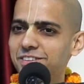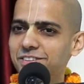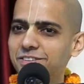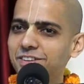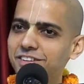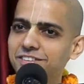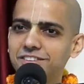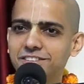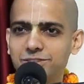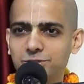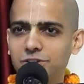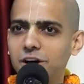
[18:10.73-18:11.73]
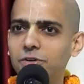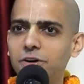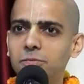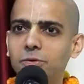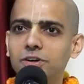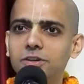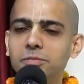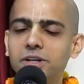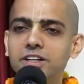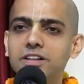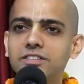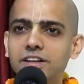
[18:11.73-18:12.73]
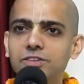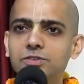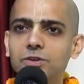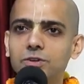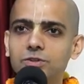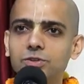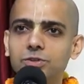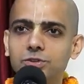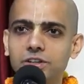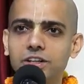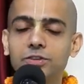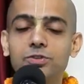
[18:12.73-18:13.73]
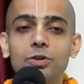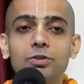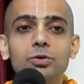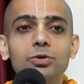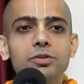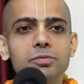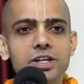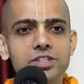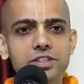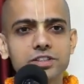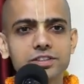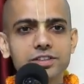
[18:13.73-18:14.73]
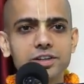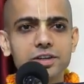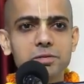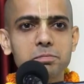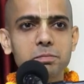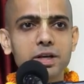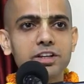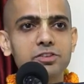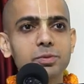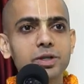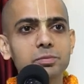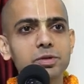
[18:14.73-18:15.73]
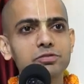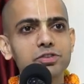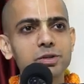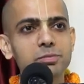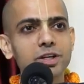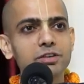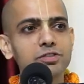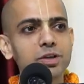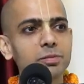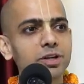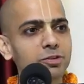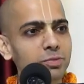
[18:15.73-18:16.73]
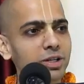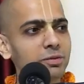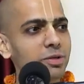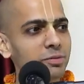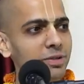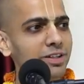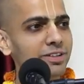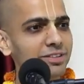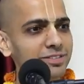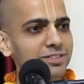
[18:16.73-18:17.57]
So yes, so now our modern medical science also, it is also doing magic. Male is becoming female, female is becoming male.